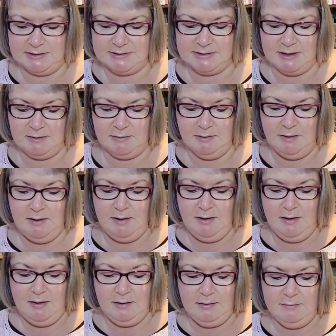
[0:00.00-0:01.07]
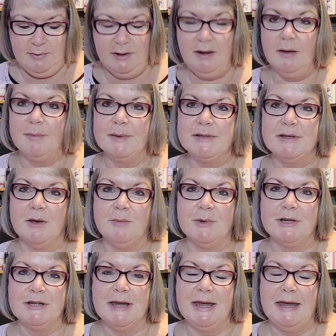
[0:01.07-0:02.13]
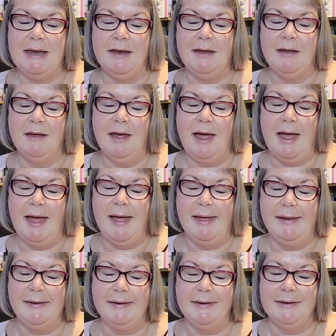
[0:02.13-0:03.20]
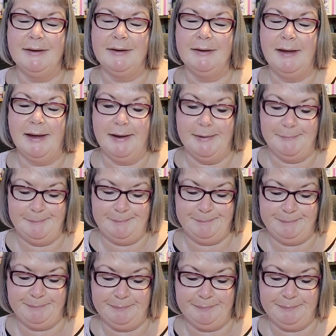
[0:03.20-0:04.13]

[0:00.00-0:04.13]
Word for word: So I went and got my sewing machine and the